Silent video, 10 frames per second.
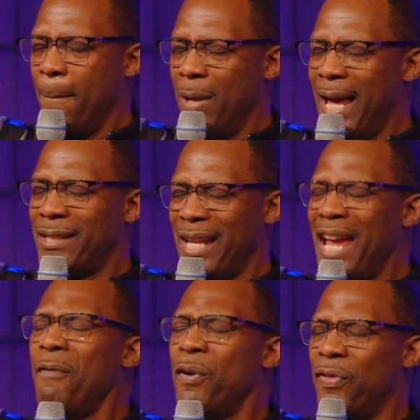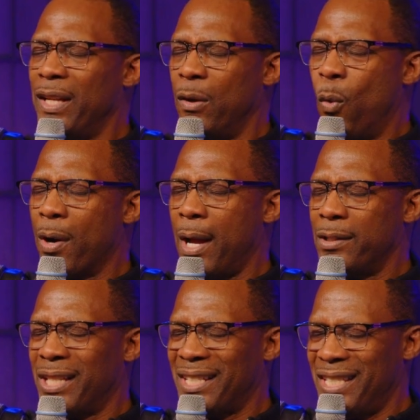Bless everything to work
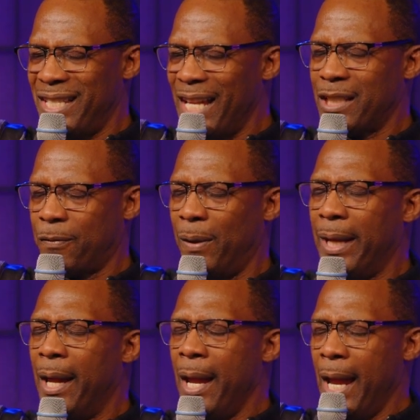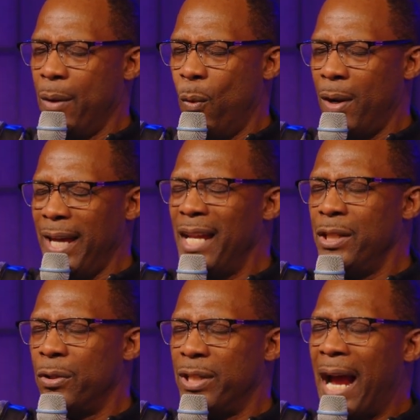out successfully and well in
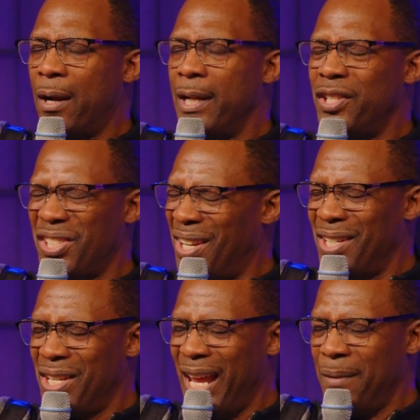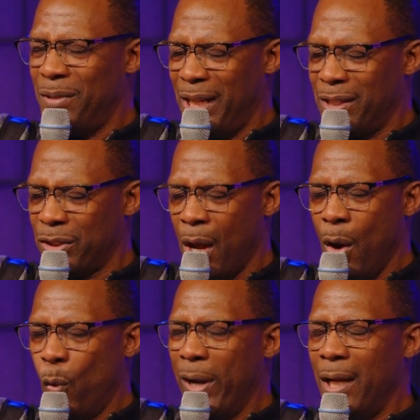your darling son's name, Jesus.
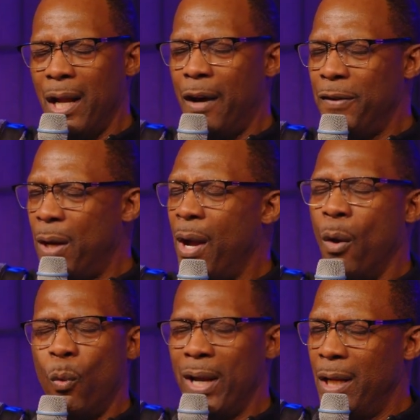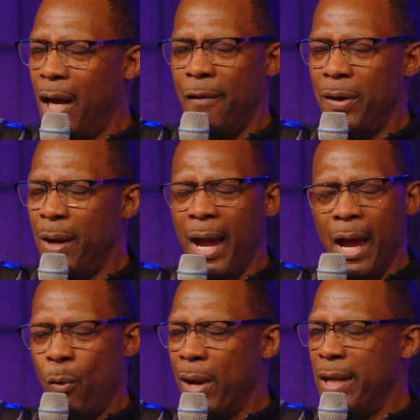We love you. We love you.
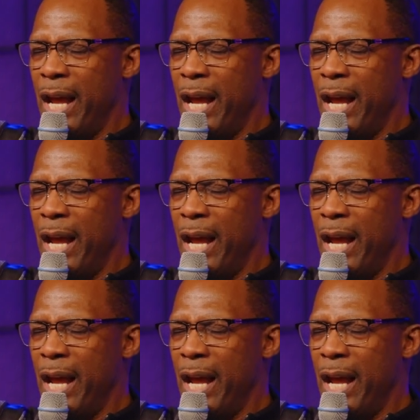And we'll